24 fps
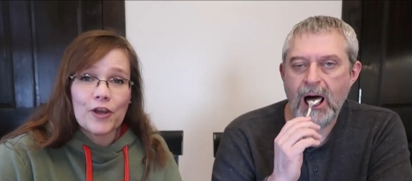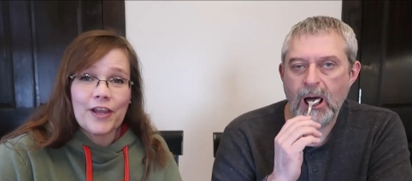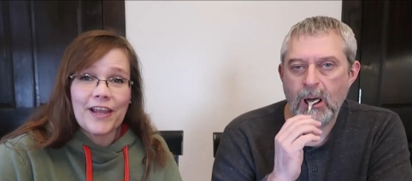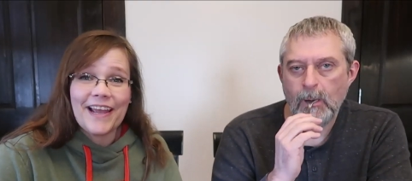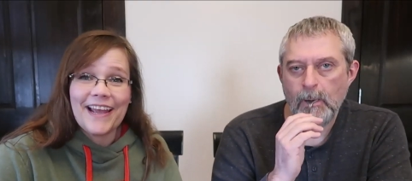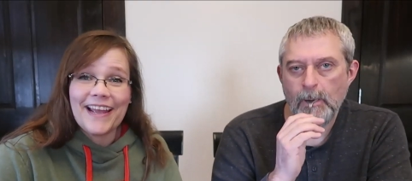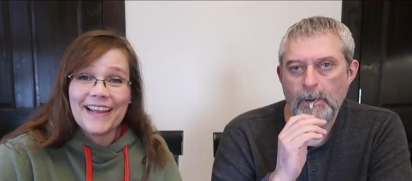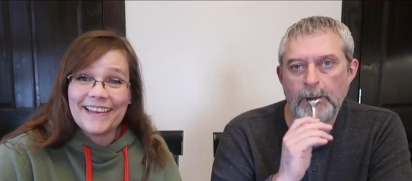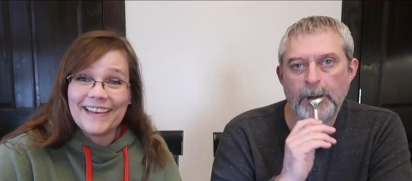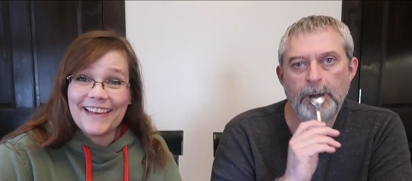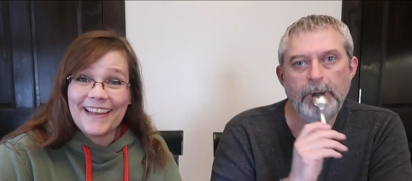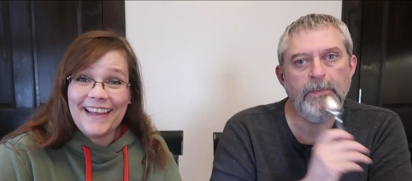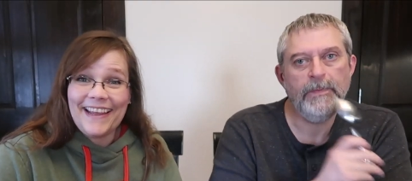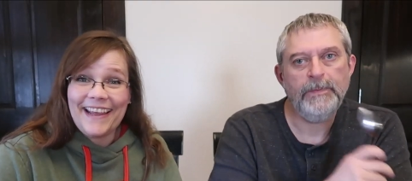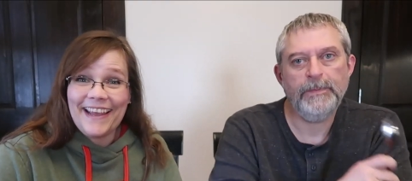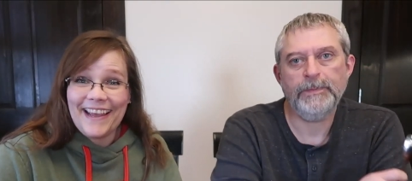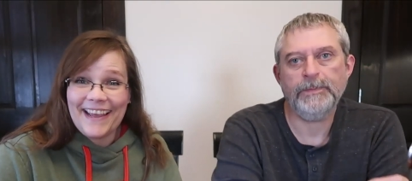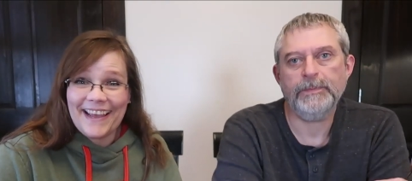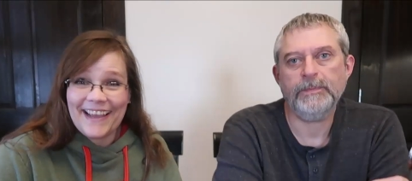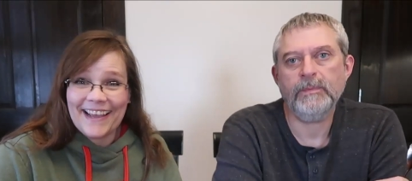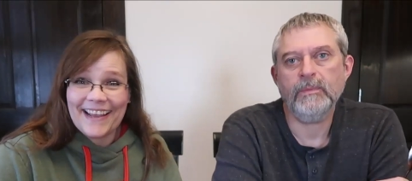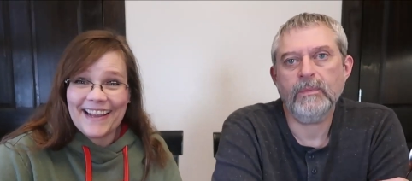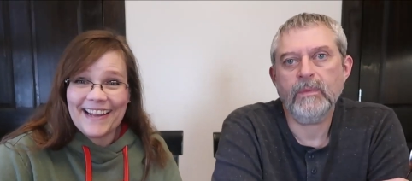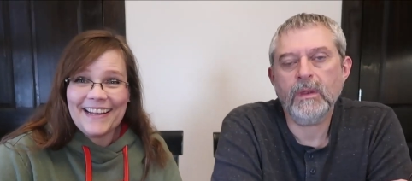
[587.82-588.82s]
Speaker 1: you at the
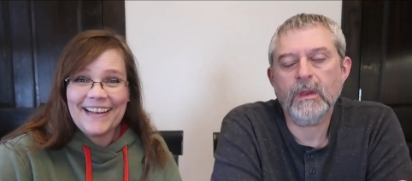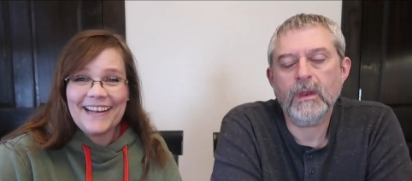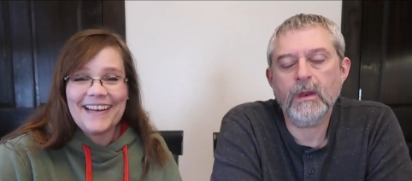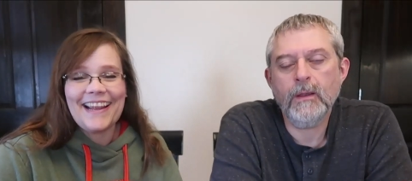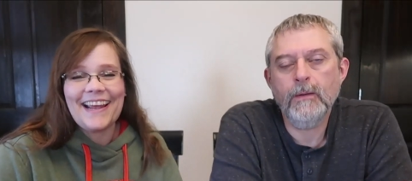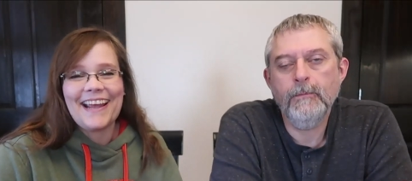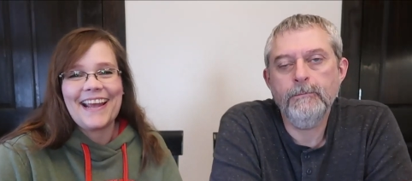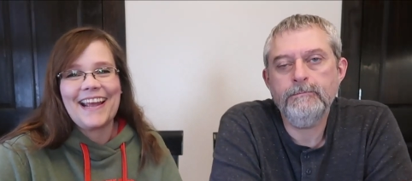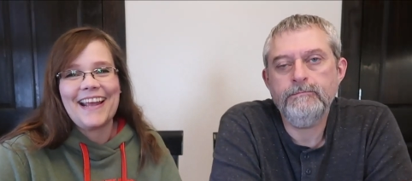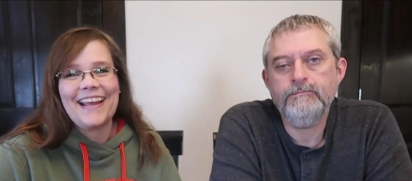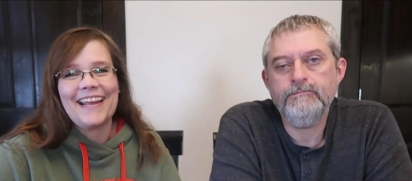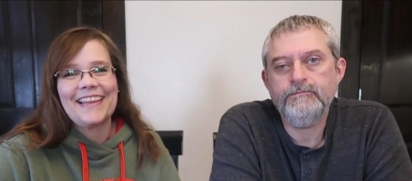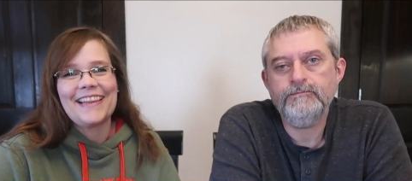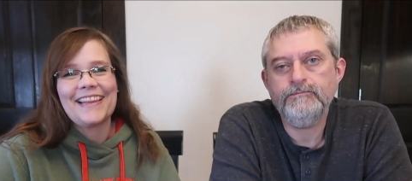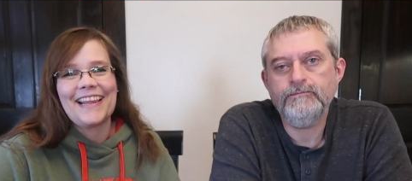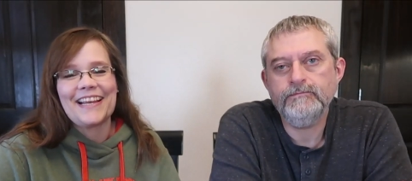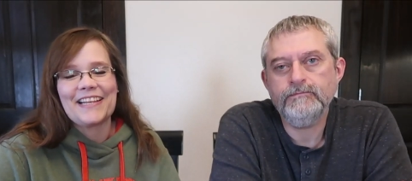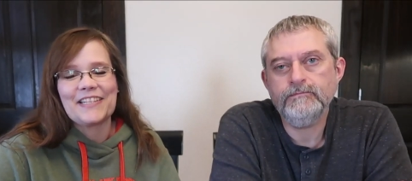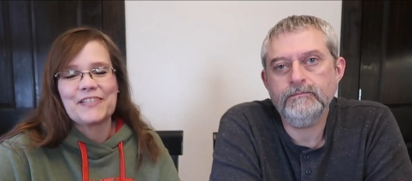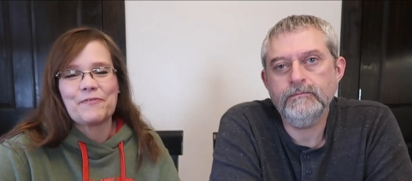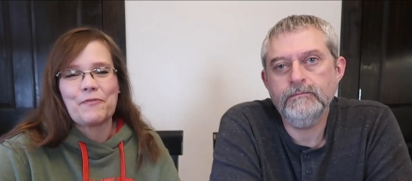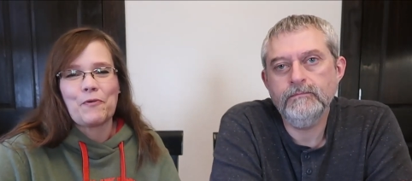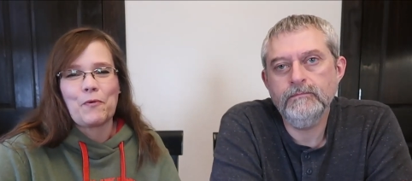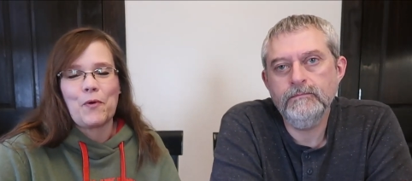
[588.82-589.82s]
end, and
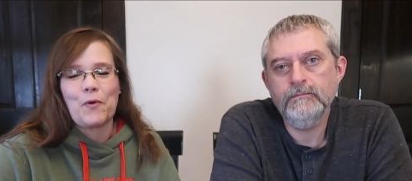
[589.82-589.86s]
thanks for